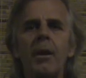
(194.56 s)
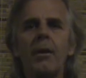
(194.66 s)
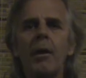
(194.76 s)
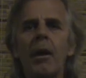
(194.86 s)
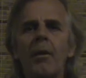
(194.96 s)

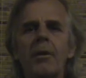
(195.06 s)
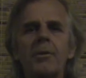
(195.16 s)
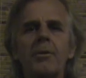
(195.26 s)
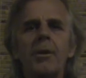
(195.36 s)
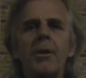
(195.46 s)
and a lot of
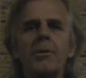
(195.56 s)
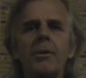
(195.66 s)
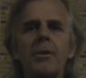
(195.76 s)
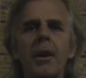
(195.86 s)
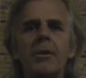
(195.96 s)
these trees
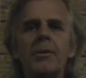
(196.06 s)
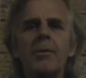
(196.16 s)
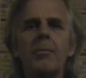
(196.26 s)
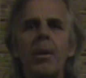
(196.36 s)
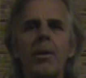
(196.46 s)
are
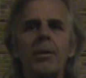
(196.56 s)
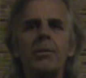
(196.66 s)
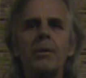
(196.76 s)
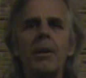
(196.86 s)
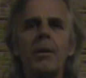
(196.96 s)
nesting
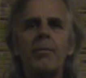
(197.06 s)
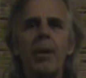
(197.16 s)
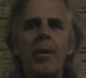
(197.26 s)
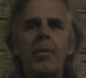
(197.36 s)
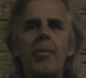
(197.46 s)
birds,
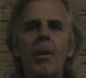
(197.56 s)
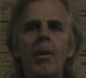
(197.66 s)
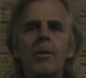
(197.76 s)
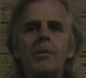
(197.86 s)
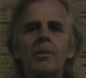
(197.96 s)
baby
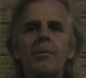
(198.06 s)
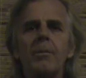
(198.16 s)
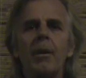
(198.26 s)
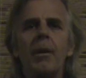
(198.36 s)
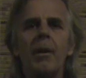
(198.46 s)
birds,
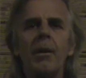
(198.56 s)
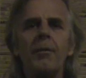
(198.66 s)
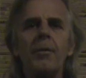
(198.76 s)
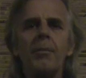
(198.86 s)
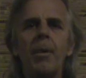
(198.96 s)
uh,
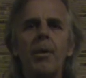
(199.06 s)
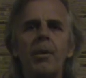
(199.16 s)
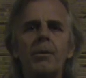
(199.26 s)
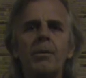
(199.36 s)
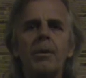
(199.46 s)
infant
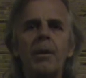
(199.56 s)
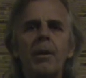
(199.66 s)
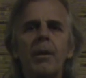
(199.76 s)
birds,